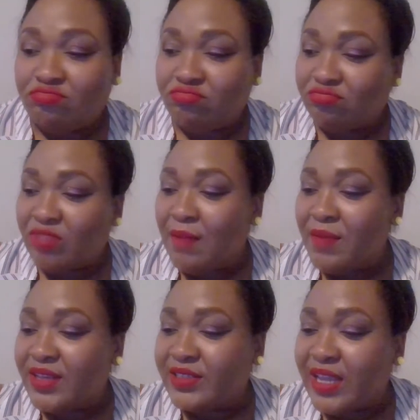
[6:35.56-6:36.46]

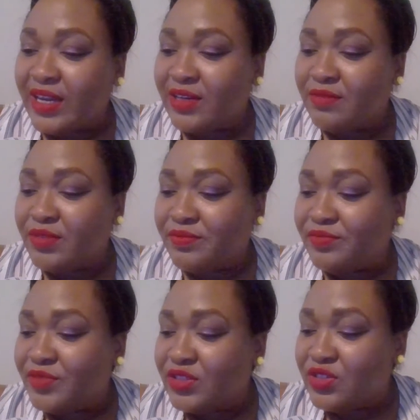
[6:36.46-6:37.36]
excited. But there's no
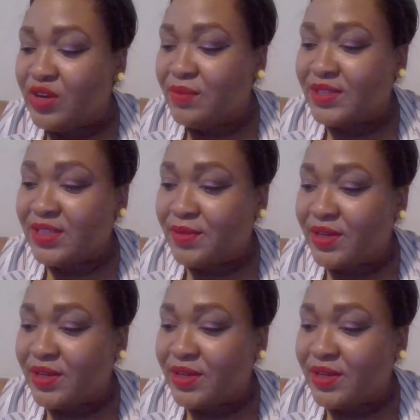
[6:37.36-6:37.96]
lippies up in here.